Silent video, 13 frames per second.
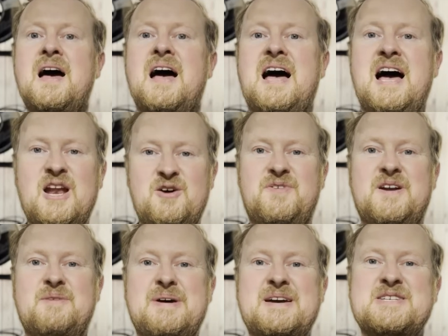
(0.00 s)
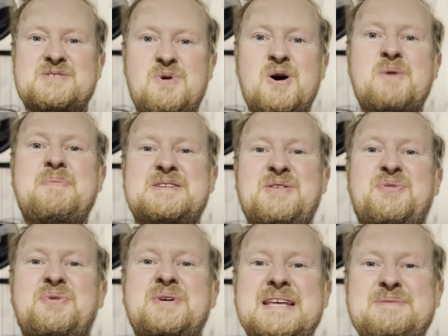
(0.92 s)
Hello fellow makers and welcome back to
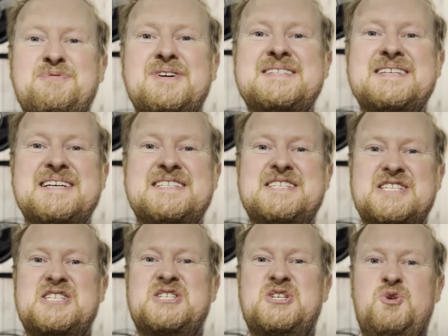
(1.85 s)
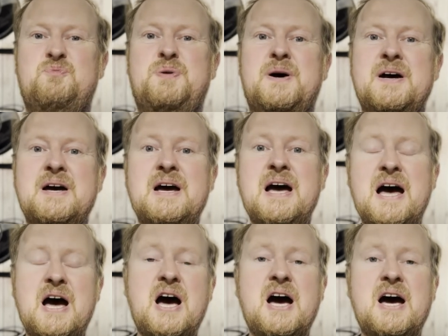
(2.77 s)
three D Printed Soup.
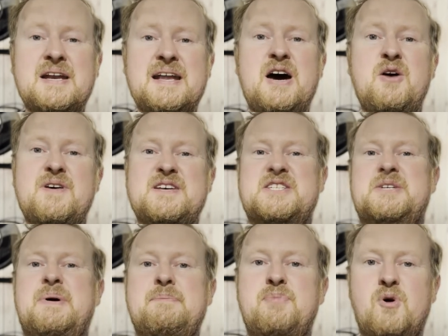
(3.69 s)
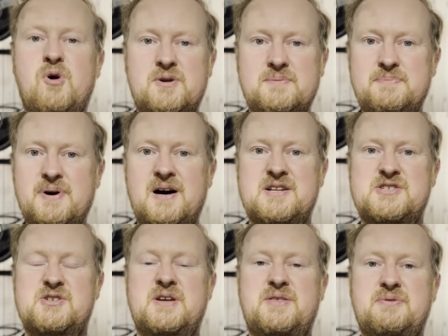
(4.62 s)
Now there's some important parts
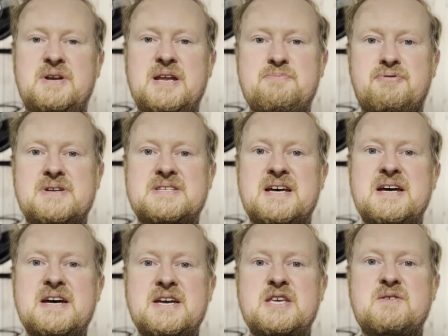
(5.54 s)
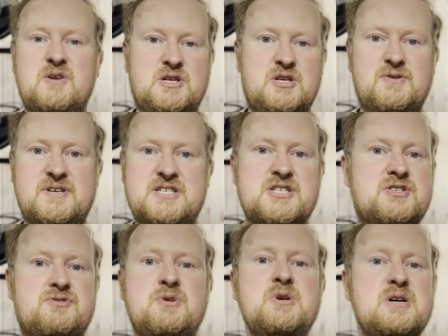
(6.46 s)
on your three D printer. You've got your
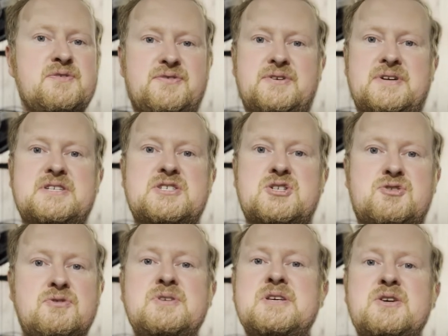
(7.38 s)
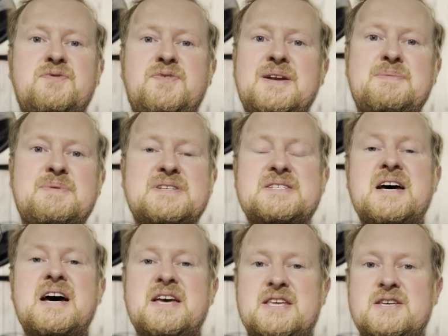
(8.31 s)
extruder for extruding your filament,
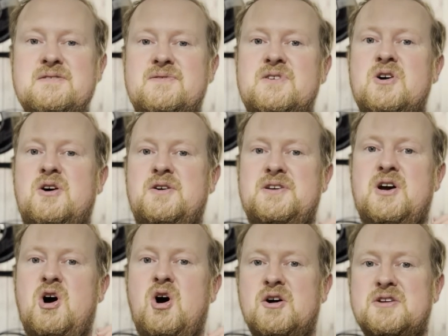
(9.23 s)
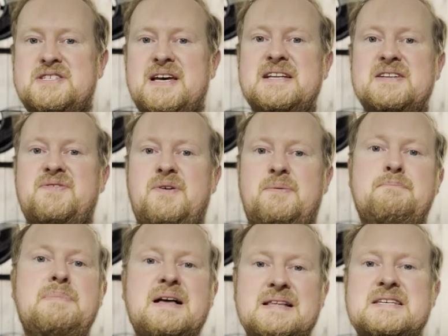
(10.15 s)
you've got your hot end for
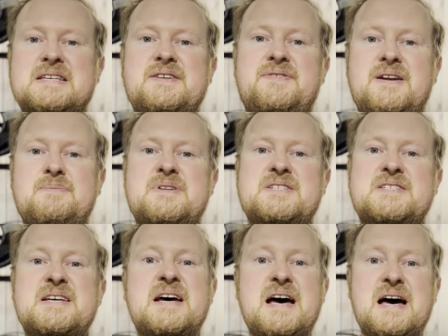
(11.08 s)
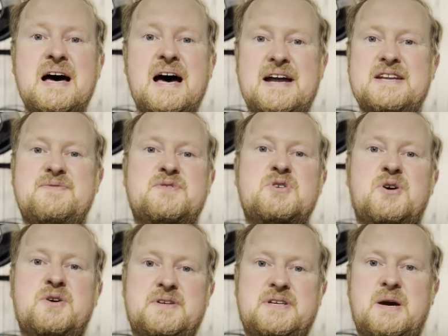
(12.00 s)
melting your filament, and you've
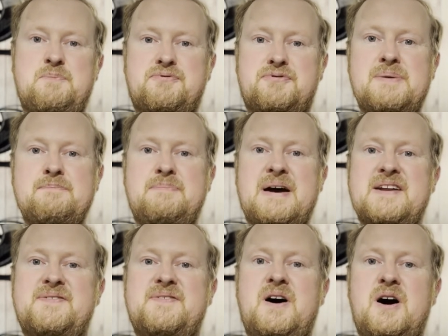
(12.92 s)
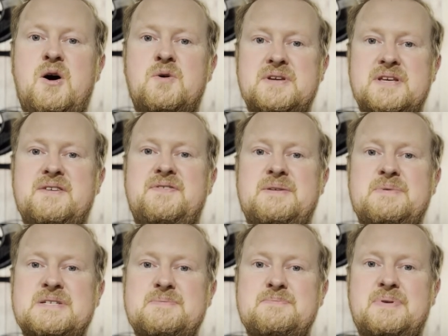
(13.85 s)
got your print bed for holding your
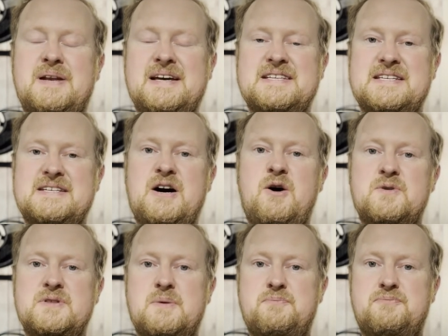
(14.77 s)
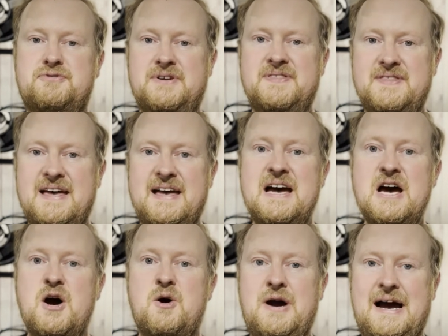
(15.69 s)
filament in place and holding the print there
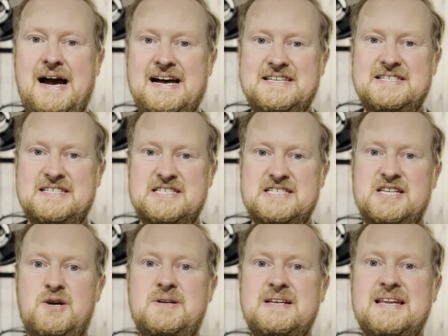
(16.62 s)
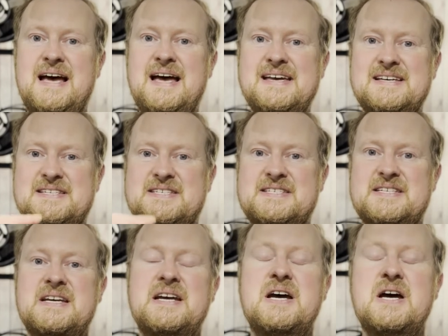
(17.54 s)
as it slowly layers.
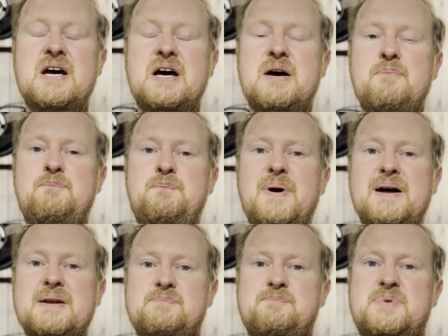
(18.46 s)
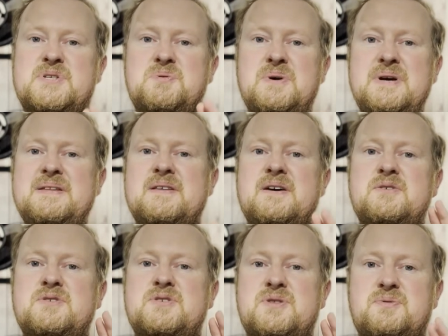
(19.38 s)
But between
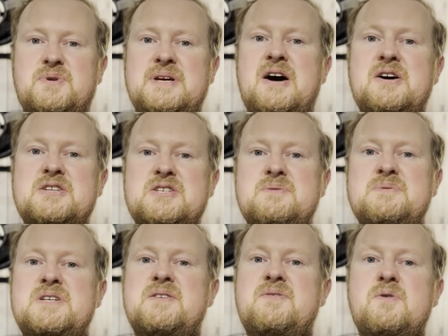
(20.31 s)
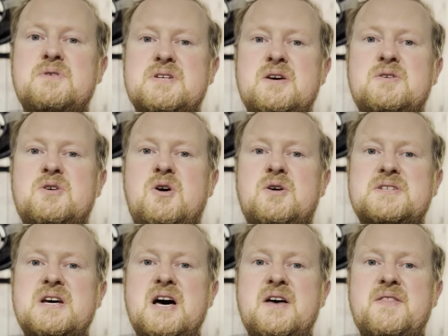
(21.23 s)
those three items, you've also got
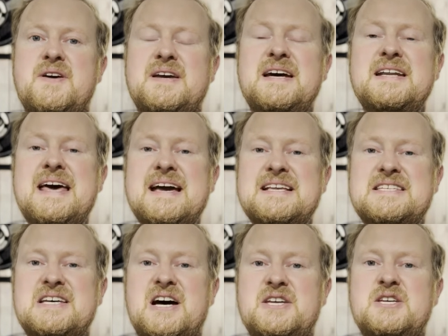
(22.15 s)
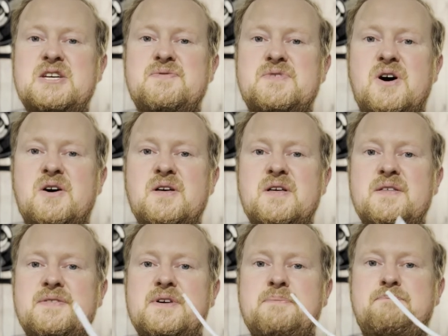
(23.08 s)
the connector. You've got
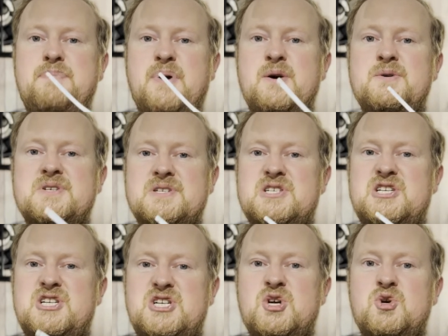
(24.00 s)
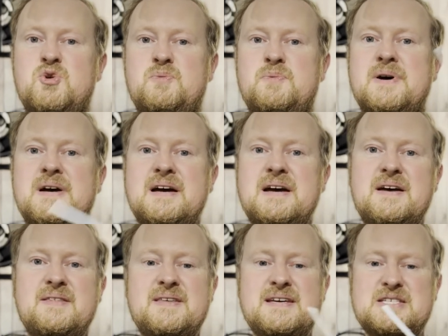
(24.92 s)
the Bowden tube.
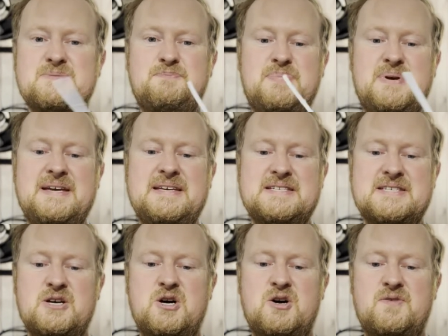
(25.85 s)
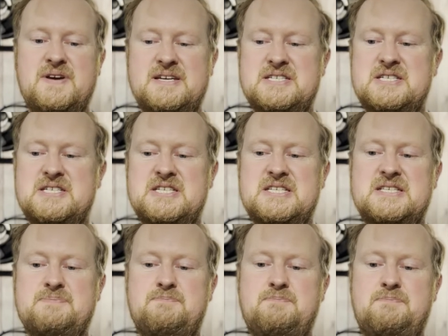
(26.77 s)
This piece of
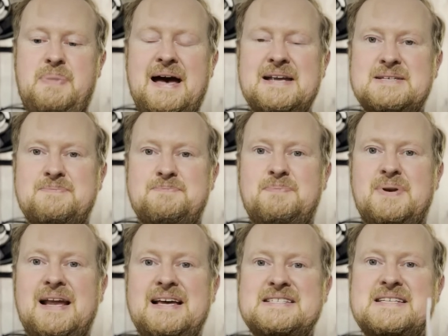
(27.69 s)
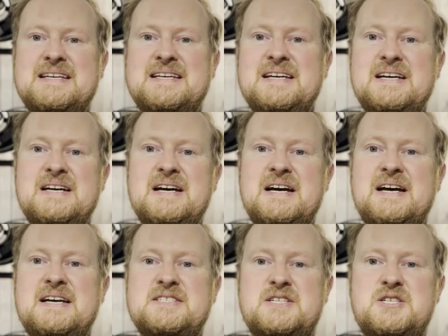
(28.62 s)
expanded plastic
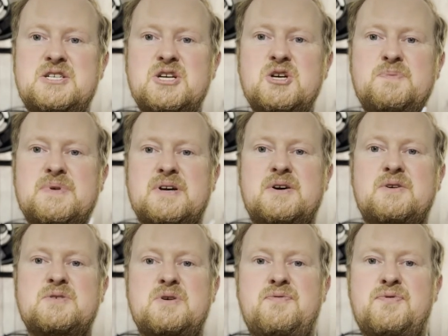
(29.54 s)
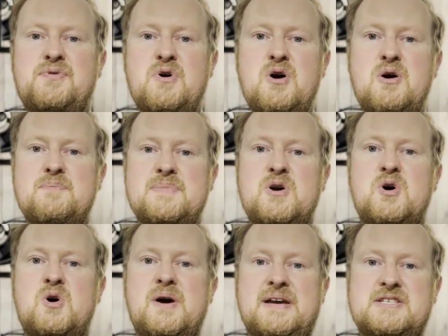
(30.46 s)
is a tube that goes from
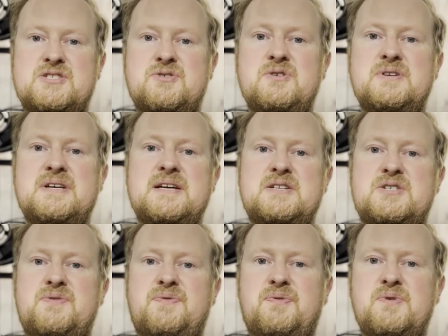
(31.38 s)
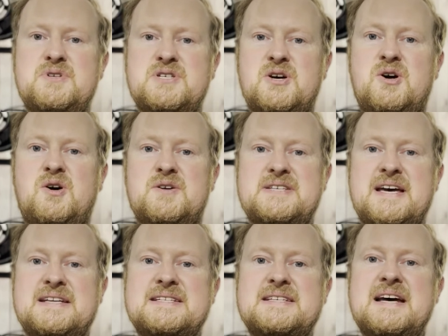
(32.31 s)
your extruder through to your hot
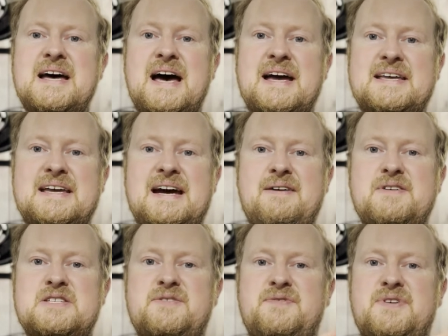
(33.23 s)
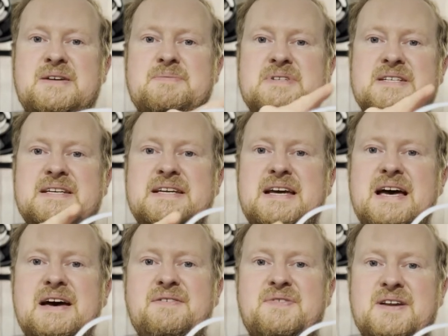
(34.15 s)
end and carries the filament
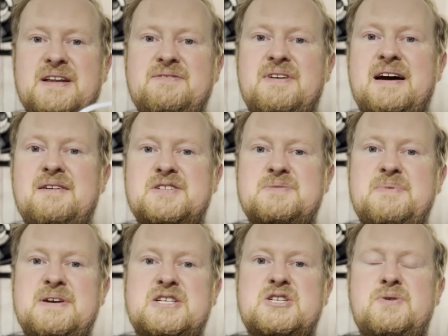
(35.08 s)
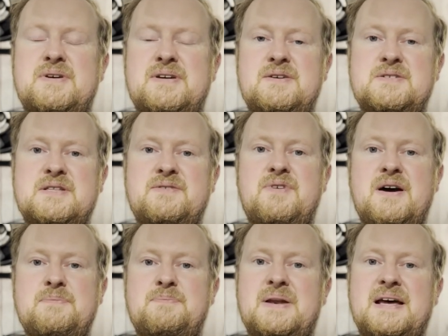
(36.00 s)
carefully round to make sure it goes in the
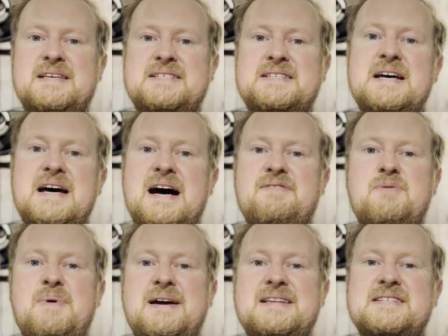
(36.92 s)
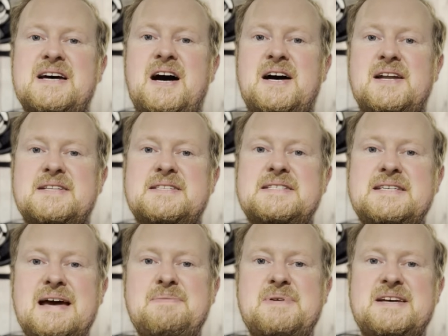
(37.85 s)
right place and remains
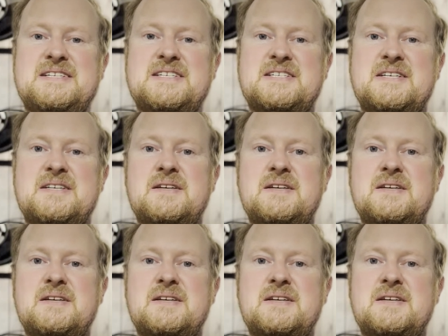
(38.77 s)
undamaged.